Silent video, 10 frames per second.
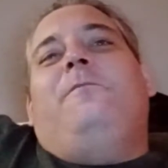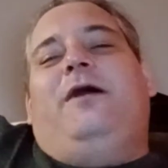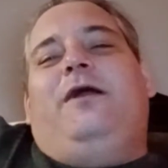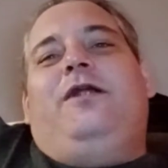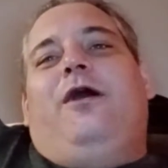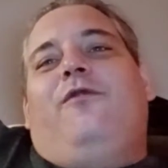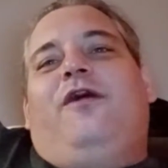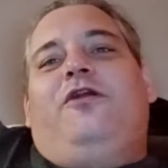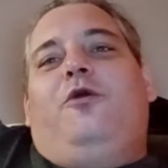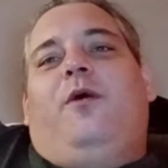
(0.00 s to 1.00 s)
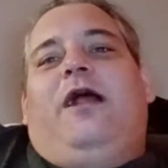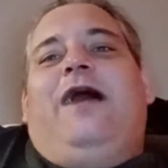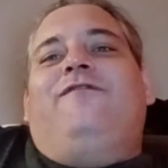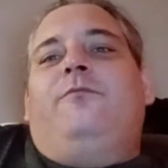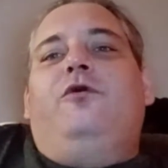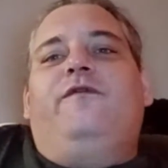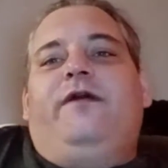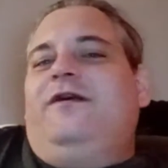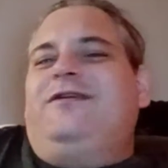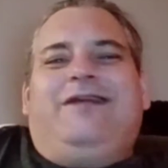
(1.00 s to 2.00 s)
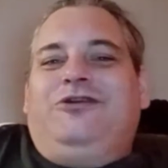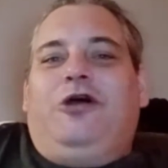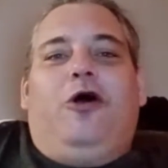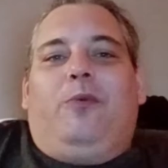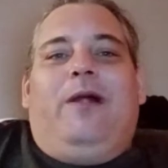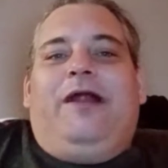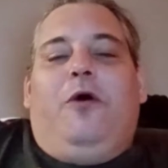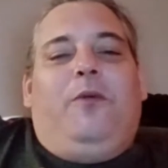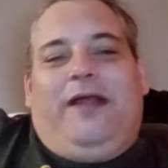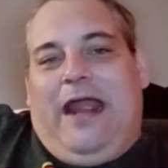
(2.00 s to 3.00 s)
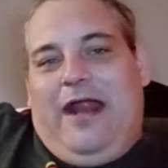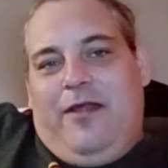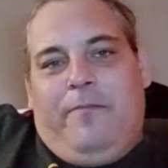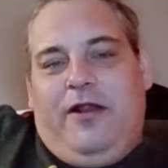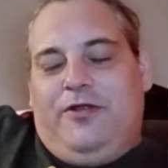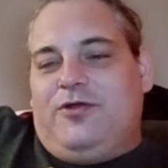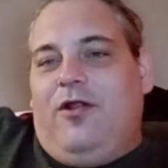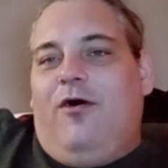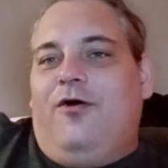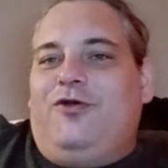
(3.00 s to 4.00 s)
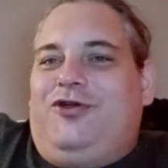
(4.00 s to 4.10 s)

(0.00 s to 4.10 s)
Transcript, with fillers: But you know, then you want to have a movie, and this thing's already only 80 minutes long.